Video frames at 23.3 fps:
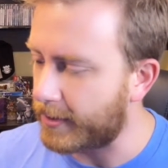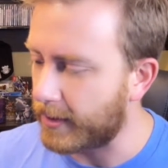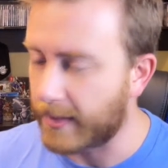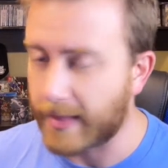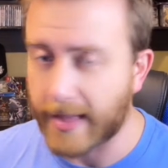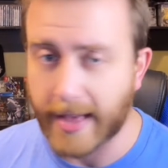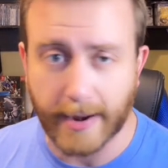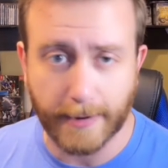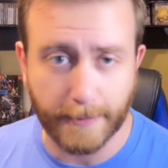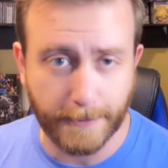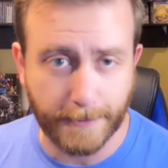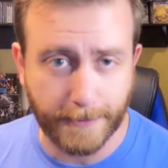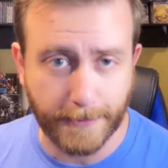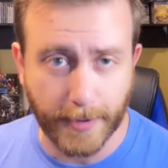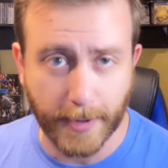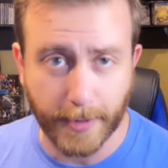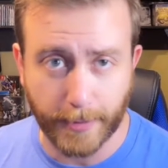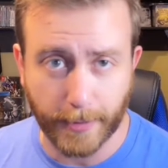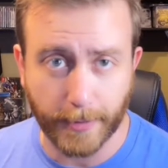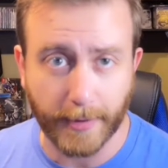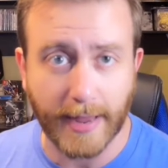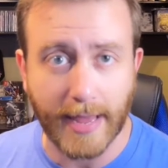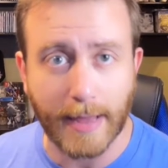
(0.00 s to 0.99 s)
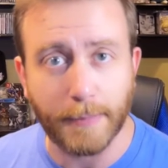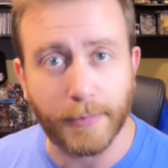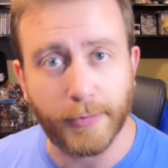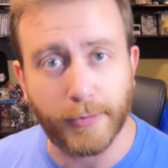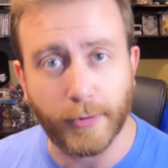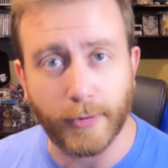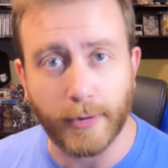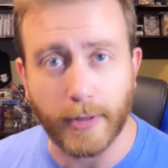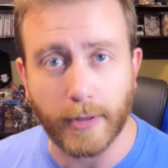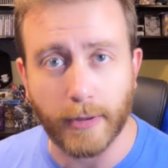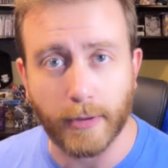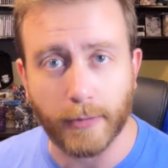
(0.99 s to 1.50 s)
A lot of other game
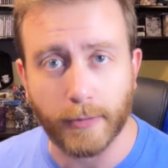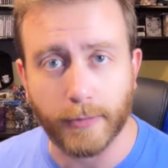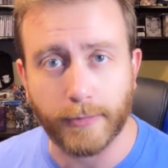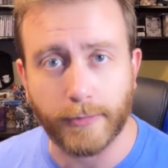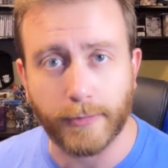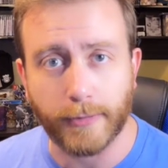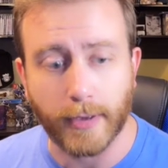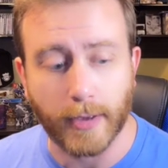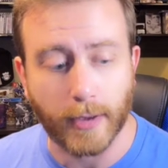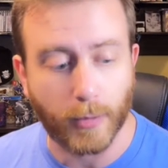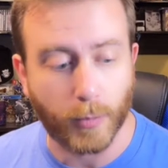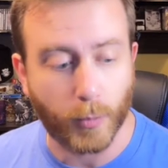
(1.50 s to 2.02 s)
studios